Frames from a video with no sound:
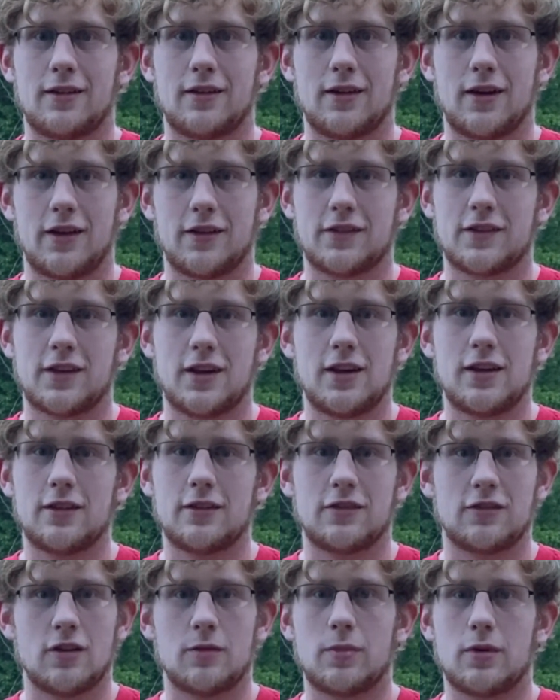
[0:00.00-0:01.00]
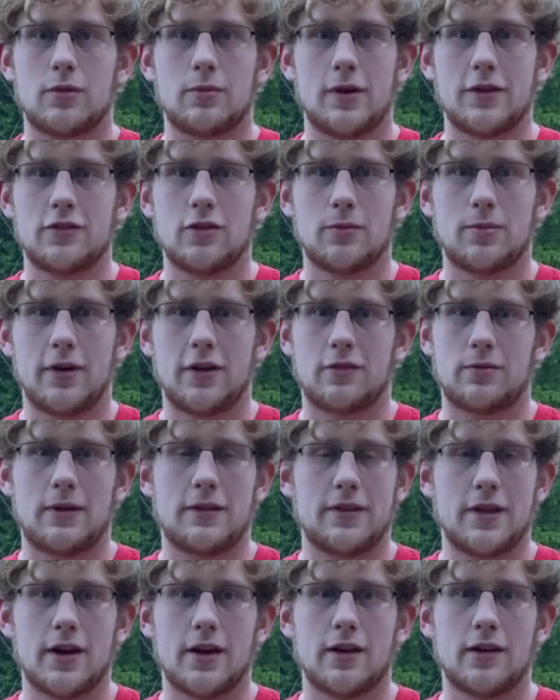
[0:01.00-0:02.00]
a ski and snowboard rental place right
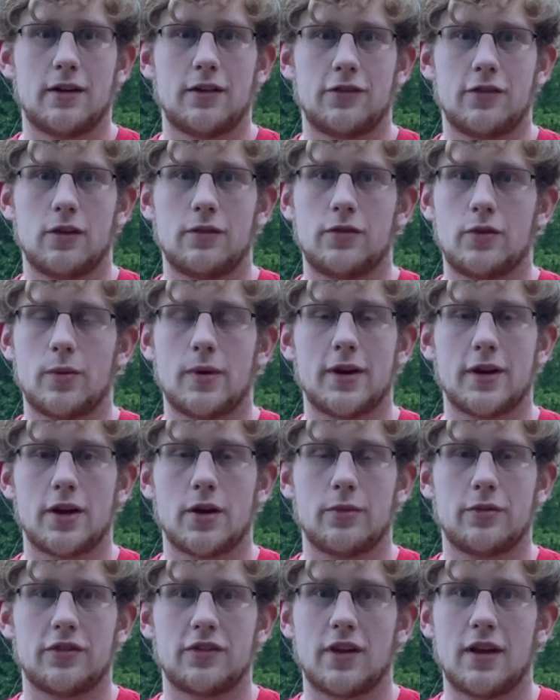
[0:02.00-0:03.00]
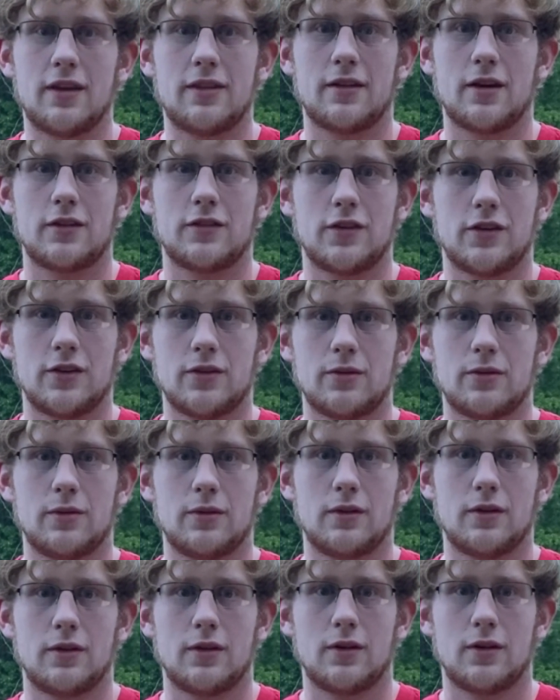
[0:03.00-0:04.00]
there, so if you want to go skiing there too,
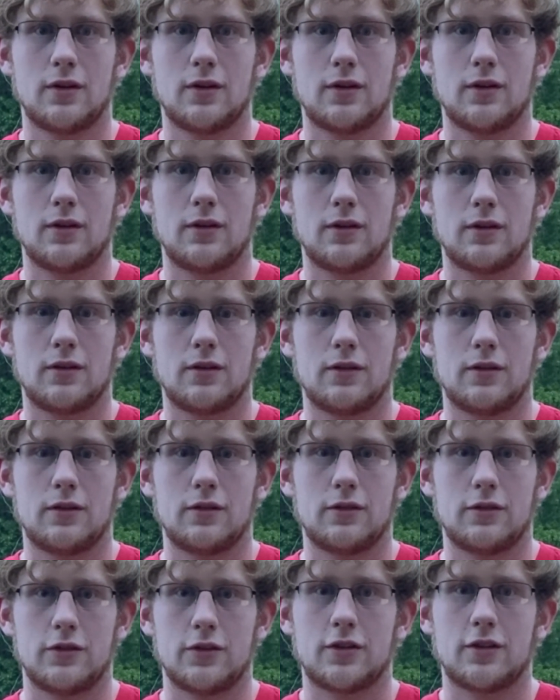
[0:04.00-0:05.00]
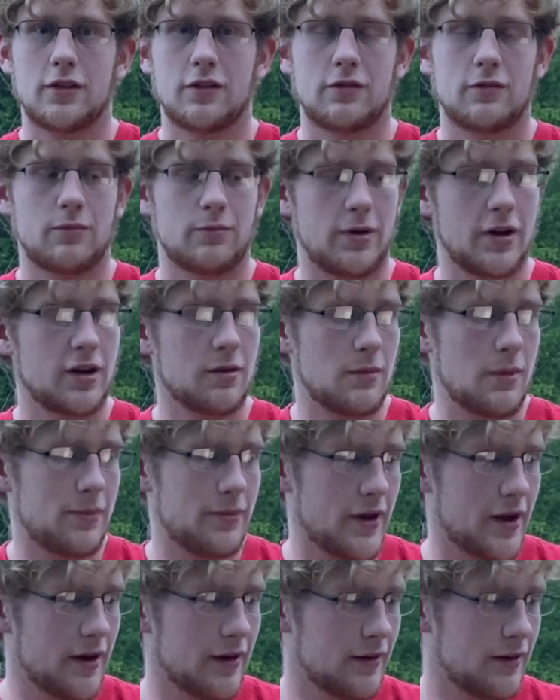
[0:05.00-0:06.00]
you can just pick them up
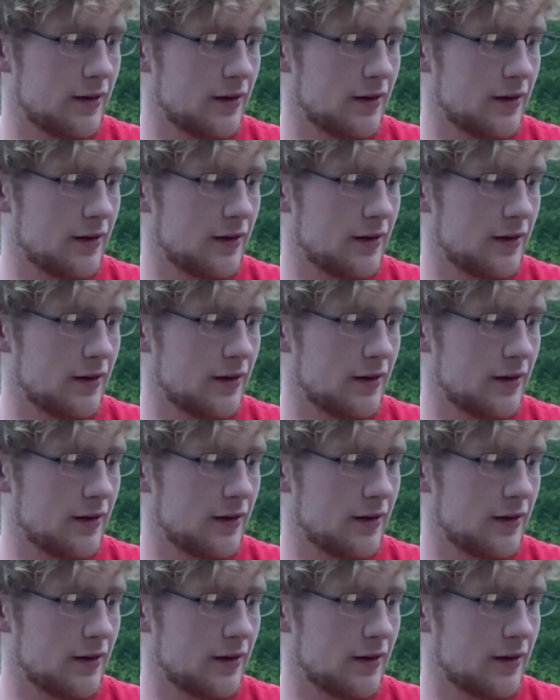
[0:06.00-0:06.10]
there.